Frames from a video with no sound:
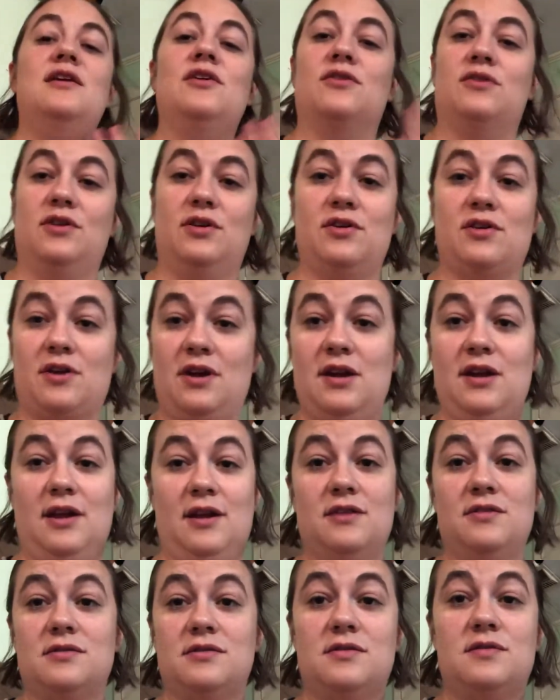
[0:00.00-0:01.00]
your
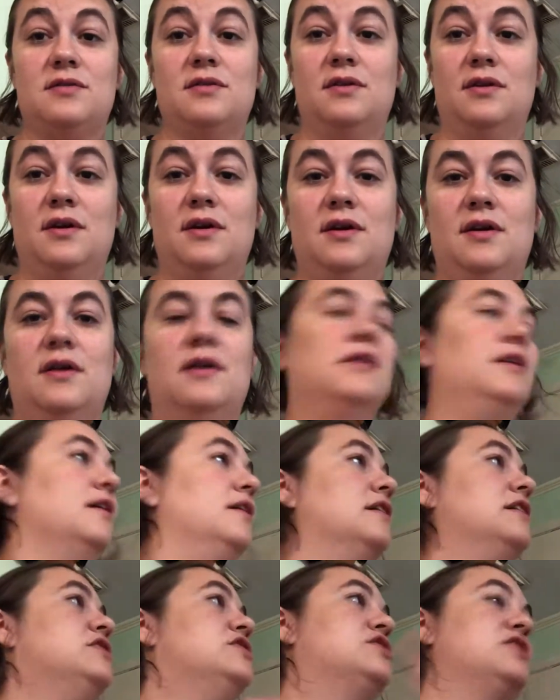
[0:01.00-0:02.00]
ingredients.
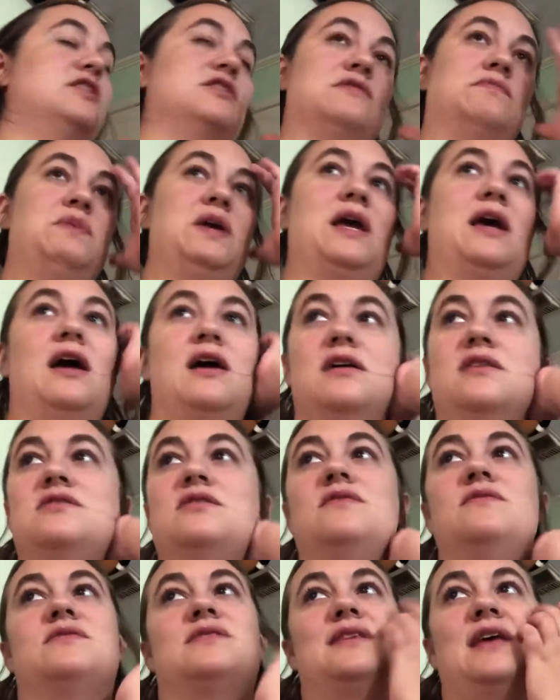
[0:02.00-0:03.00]
Just because
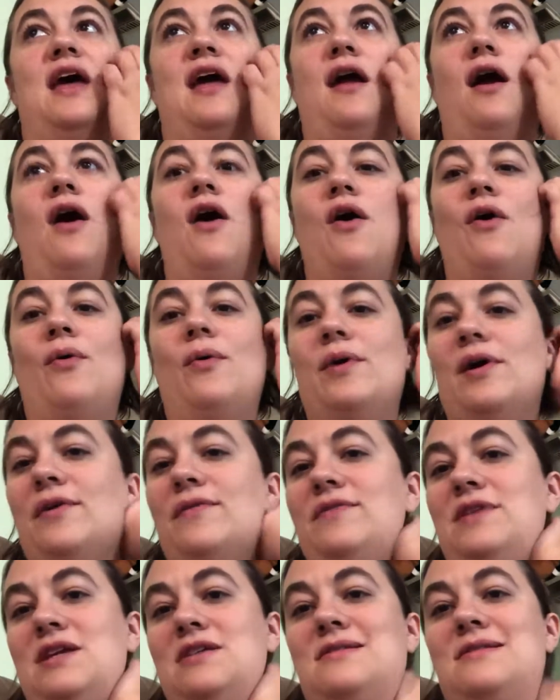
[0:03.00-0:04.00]
you say, oh,
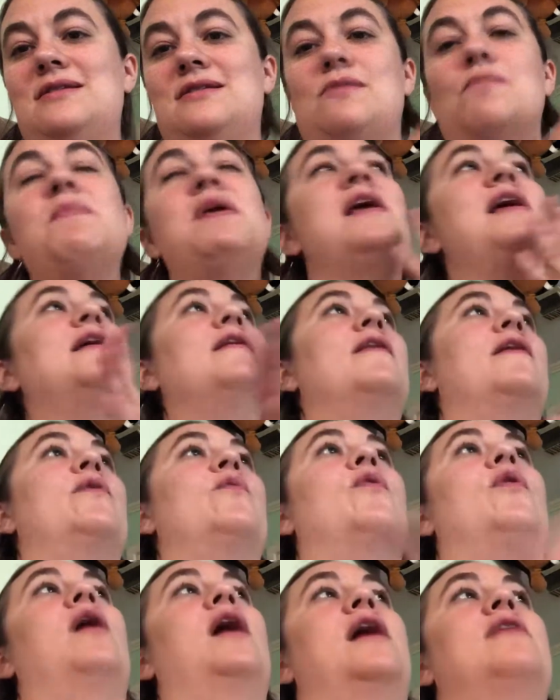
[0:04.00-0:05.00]
well, this is meat,
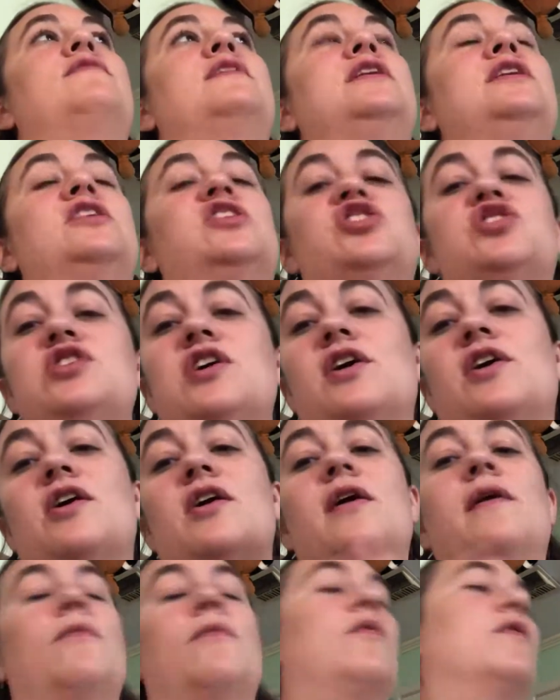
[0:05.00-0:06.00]
it won't have any
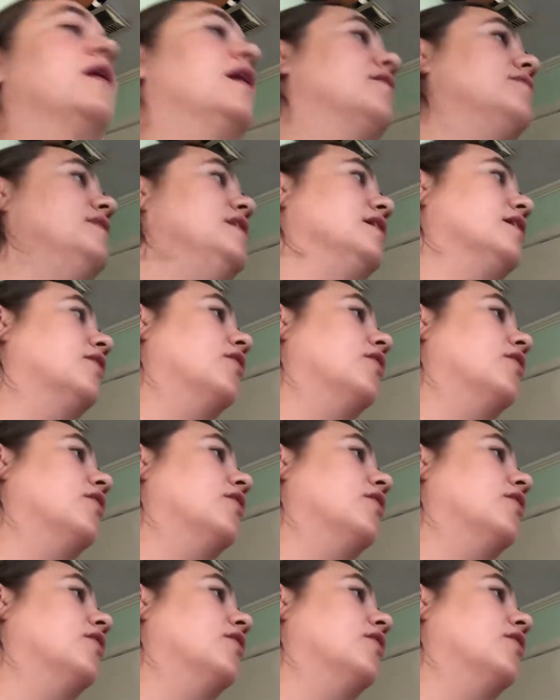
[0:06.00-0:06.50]
sugar, it won't have any